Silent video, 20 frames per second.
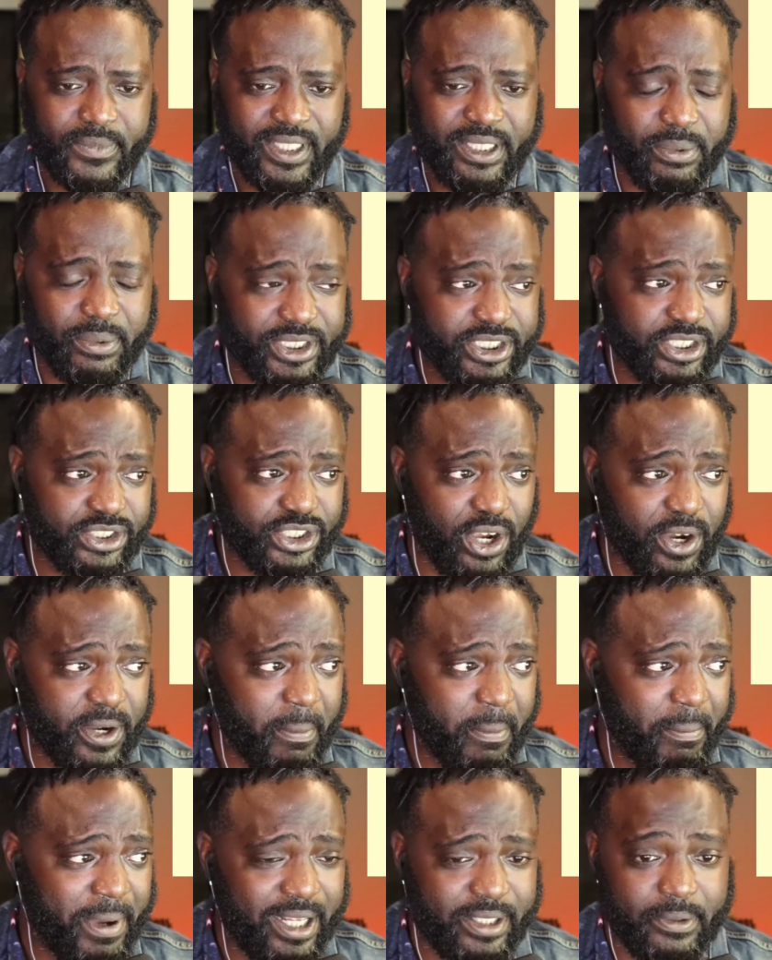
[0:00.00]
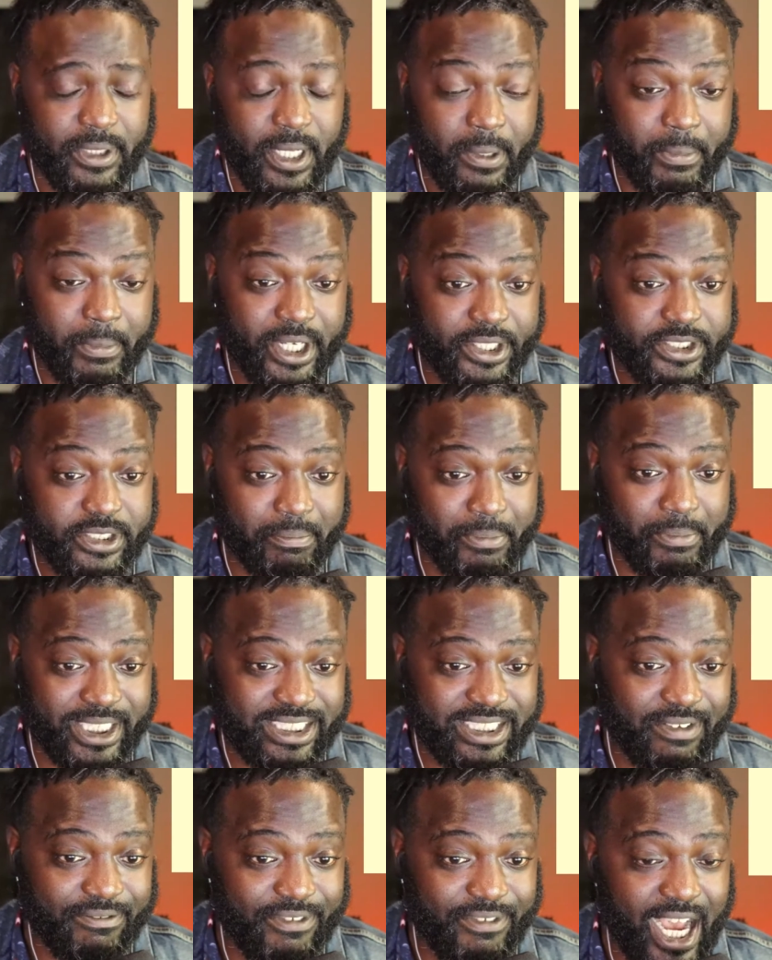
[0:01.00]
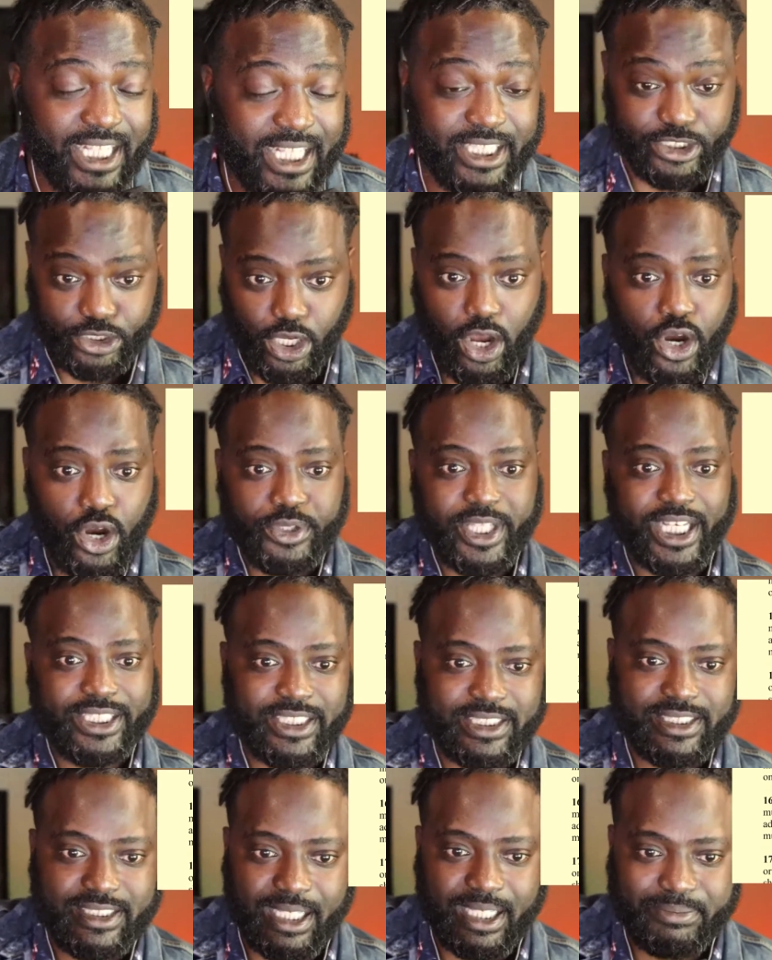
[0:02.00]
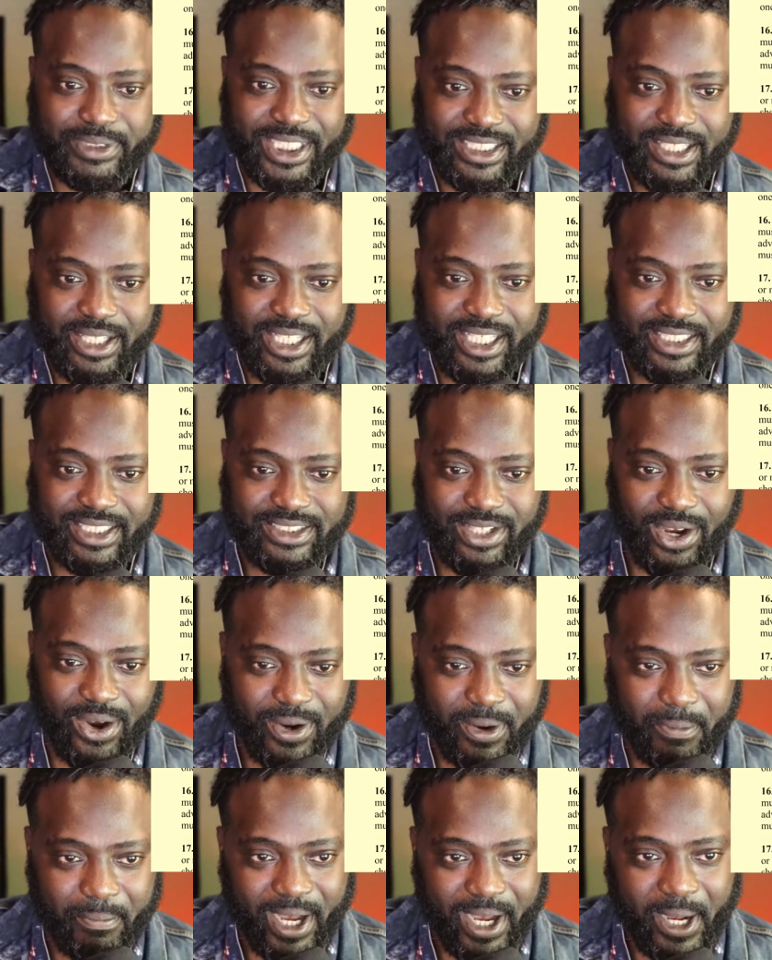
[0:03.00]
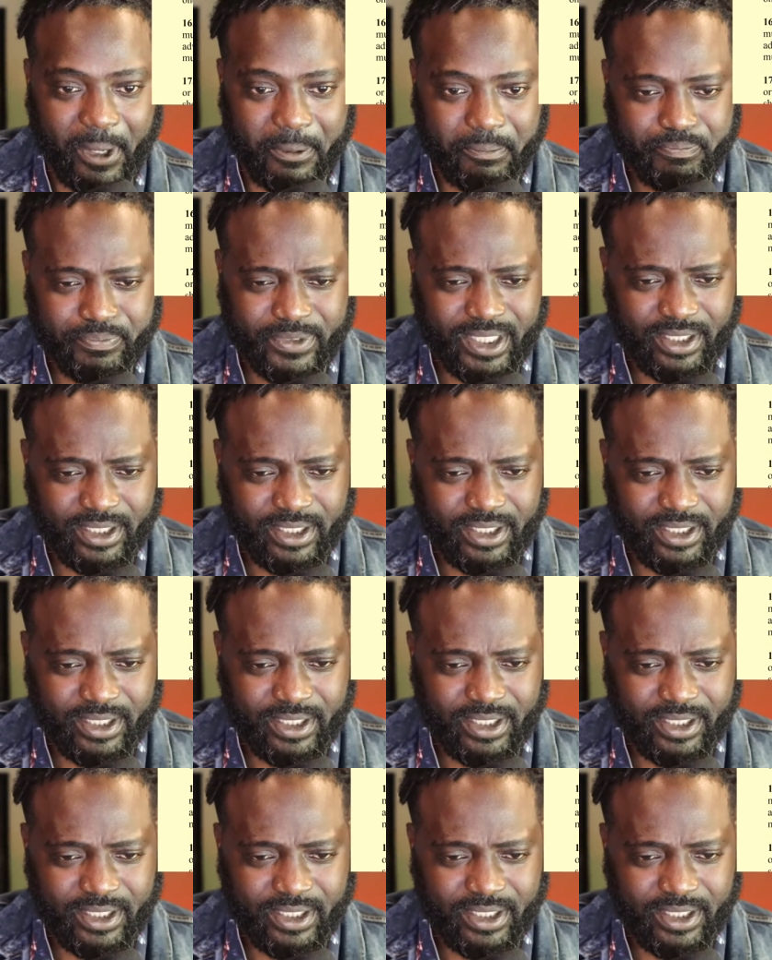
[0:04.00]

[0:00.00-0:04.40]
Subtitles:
He wants to talk about male domestic violence. Oh, that's a subject he can talk about.